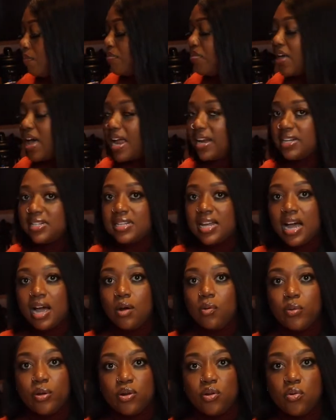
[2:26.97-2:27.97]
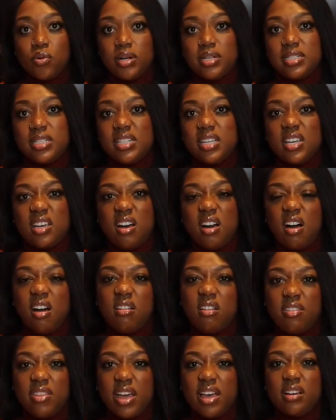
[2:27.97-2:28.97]
That is how we're going to get
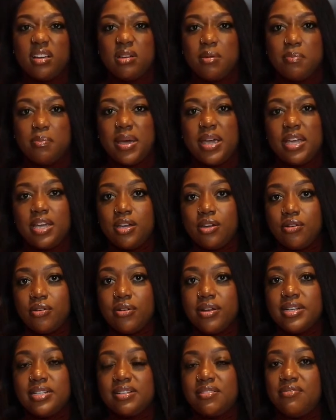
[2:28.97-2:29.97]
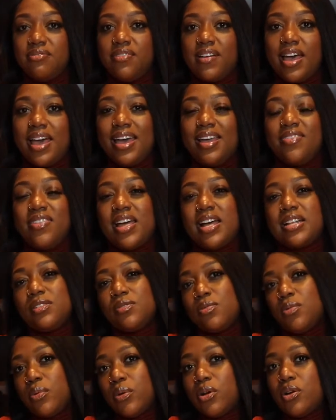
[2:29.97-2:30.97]
all of that good bacon grease and fat, and that's
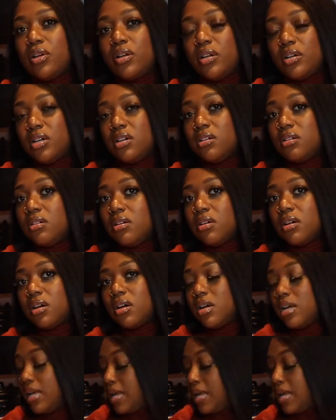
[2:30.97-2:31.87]
what we're going to cook